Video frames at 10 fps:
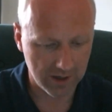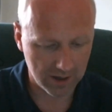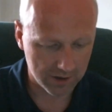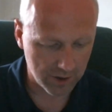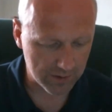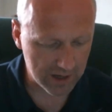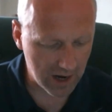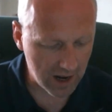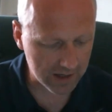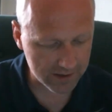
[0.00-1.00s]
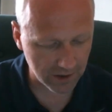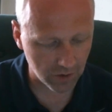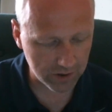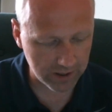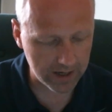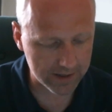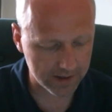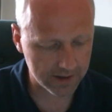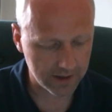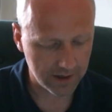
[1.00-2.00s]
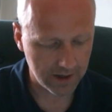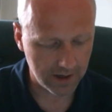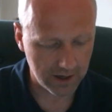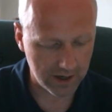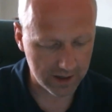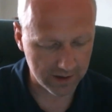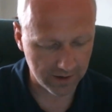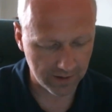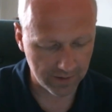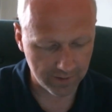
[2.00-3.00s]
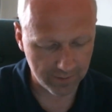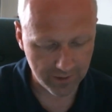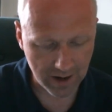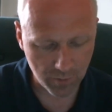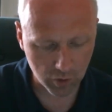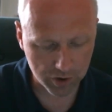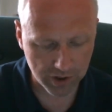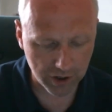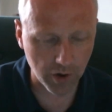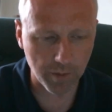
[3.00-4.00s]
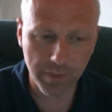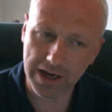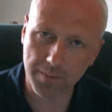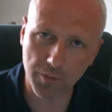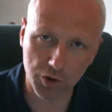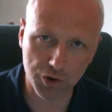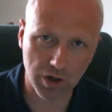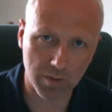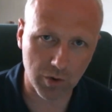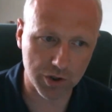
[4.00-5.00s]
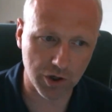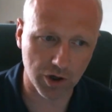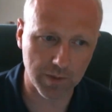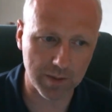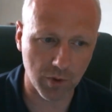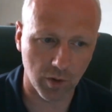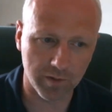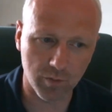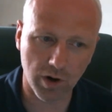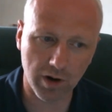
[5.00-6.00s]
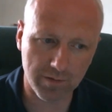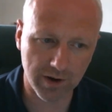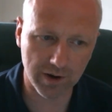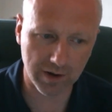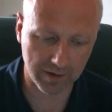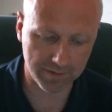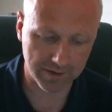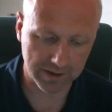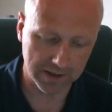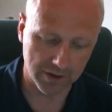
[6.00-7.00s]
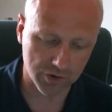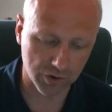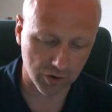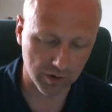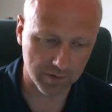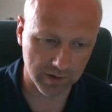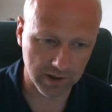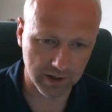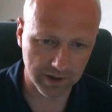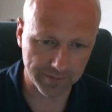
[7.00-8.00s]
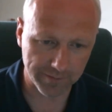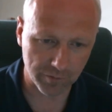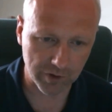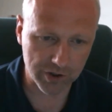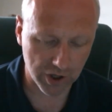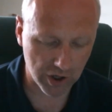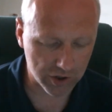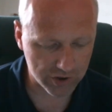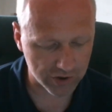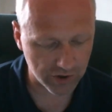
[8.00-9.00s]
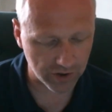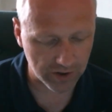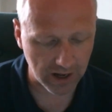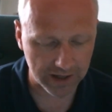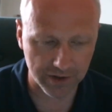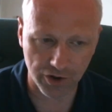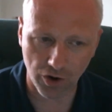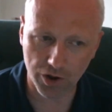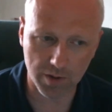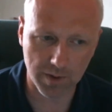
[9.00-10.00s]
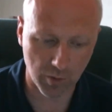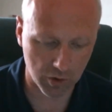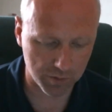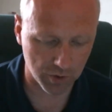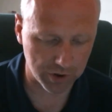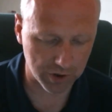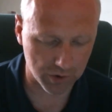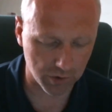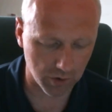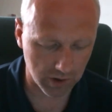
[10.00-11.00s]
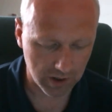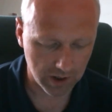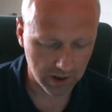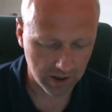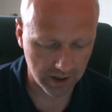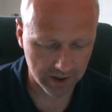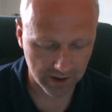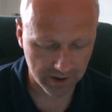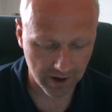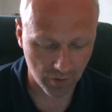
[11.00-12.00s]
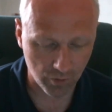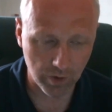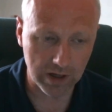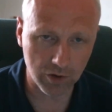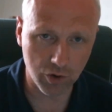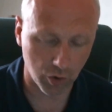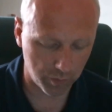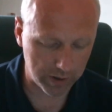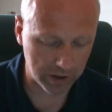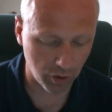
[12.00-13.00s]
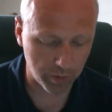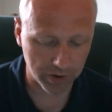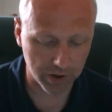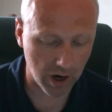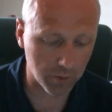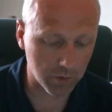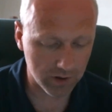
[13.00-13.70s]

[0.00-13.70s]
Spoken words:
So a nice little kit. And for how much they're going to be, I'm not sure how much they're going to be, but from what I've sort of researched and that, they're not going to be much money at all, and a real good pick up and go